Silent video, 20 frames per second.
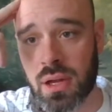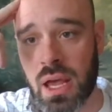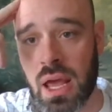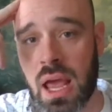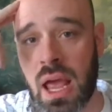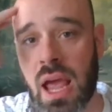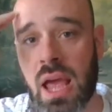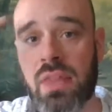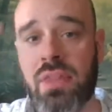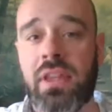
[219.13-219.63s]

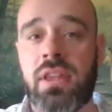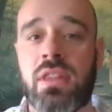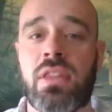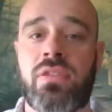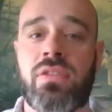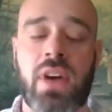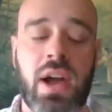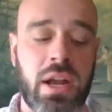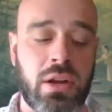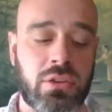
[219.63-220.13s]
And then the
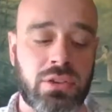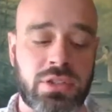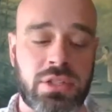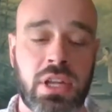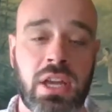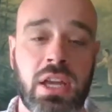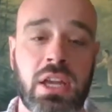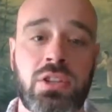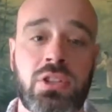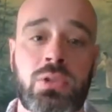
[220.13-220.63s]
final
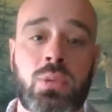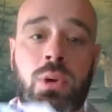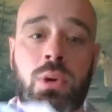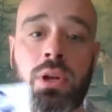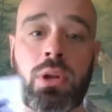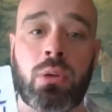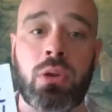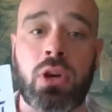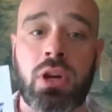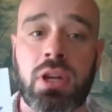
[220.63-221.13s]
stage is where
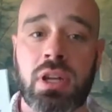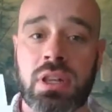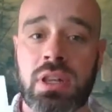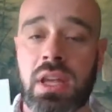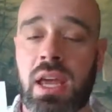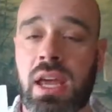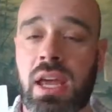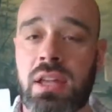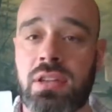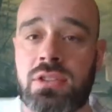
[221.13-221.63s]
you look at
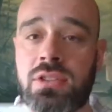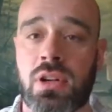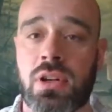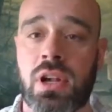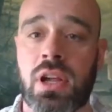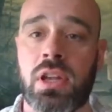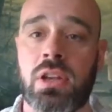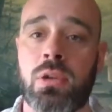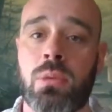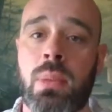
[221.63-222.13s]
the answer
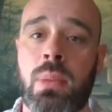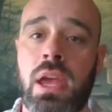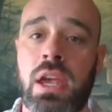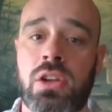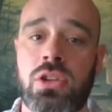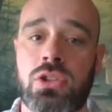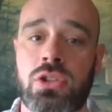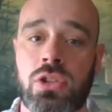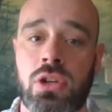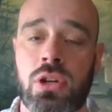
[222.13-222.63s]
and you
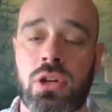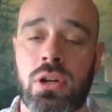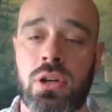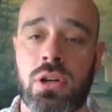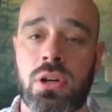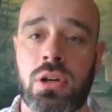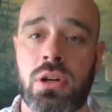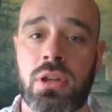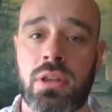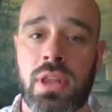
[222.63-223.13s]
make
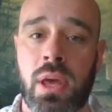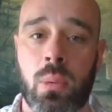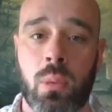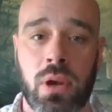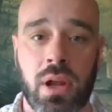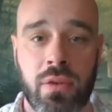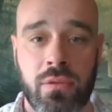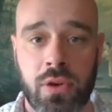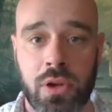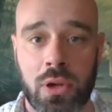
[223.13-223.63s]
sure that
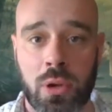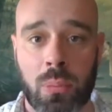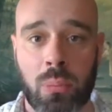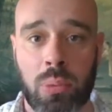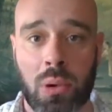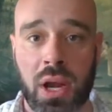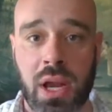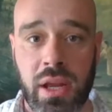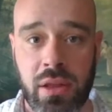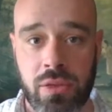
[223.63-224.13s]
whatever your
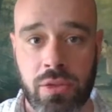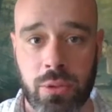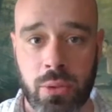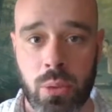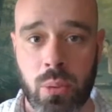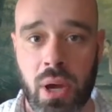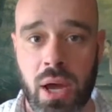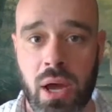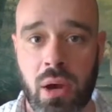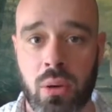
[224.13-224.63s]
brain
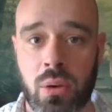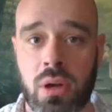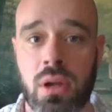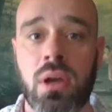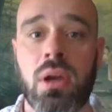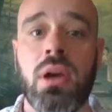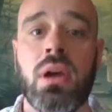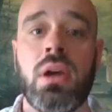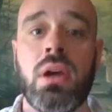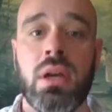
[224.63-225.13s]
threw out
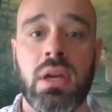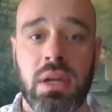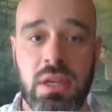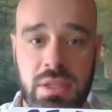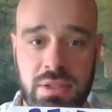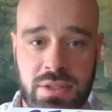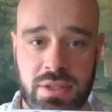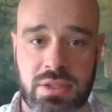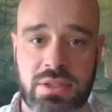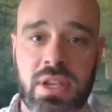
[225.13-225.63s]

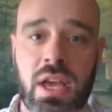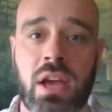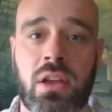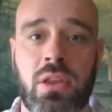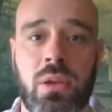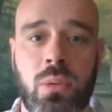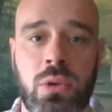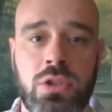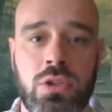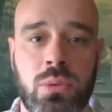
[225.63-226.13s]
is
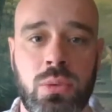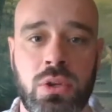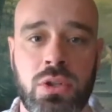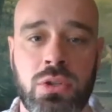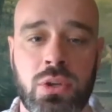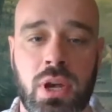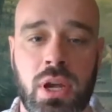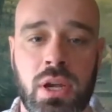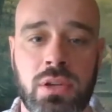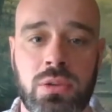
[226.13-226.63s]
exactly what you were
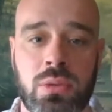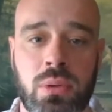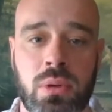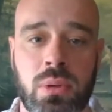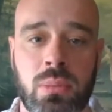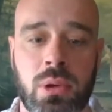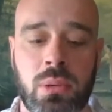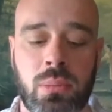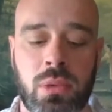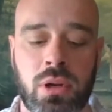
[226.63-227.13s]
trying to
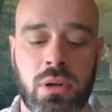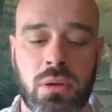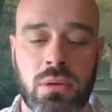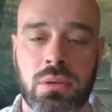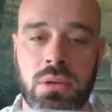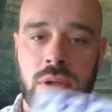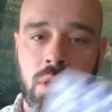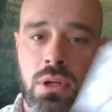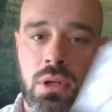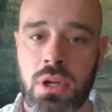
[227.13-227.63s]
remember.
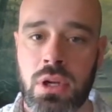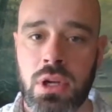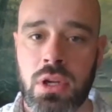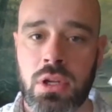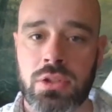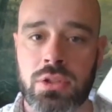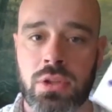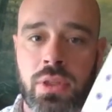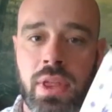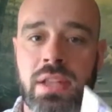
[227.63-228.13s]

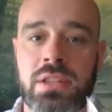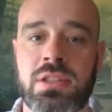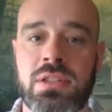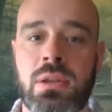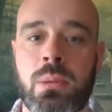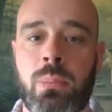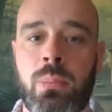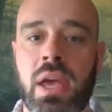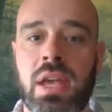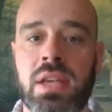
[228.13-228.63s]
So that's the
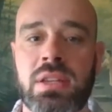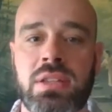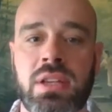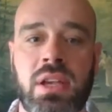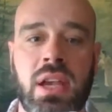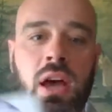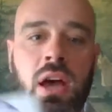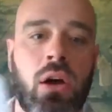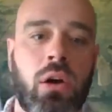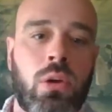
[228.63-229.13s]

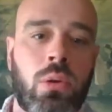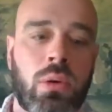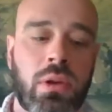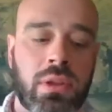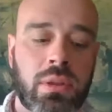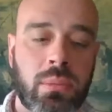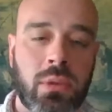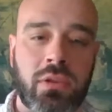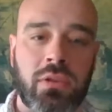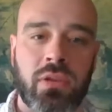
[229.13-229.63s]
basic
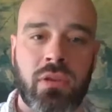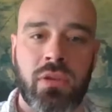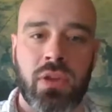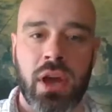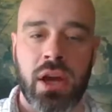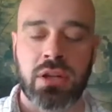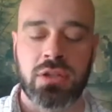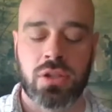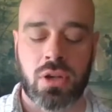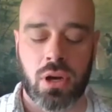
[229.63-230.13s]
algorithm of a
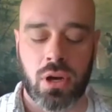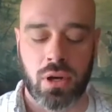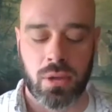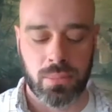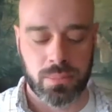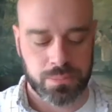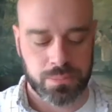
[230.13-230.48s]
flashcard.